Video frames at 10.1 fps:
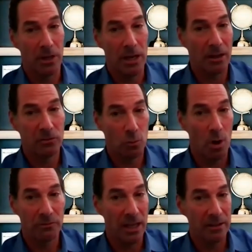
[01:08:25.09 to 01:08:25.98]
The next
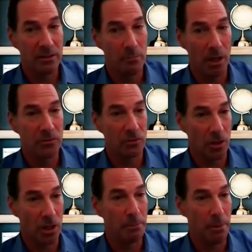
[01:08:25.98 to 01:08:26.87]
12 to 18 months is
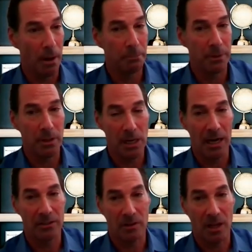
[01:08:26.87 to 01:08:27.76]
going to be bumpy in the
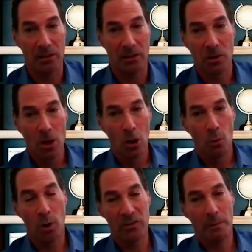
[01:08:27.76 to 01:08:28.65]
United States.
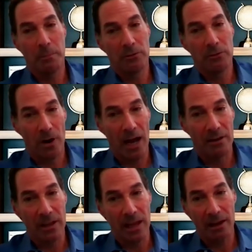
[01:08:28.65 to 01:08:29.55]
What does that mean for
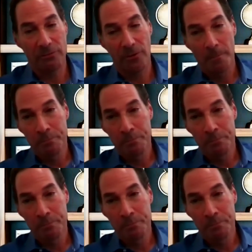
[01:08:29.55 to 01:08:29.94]
IVF?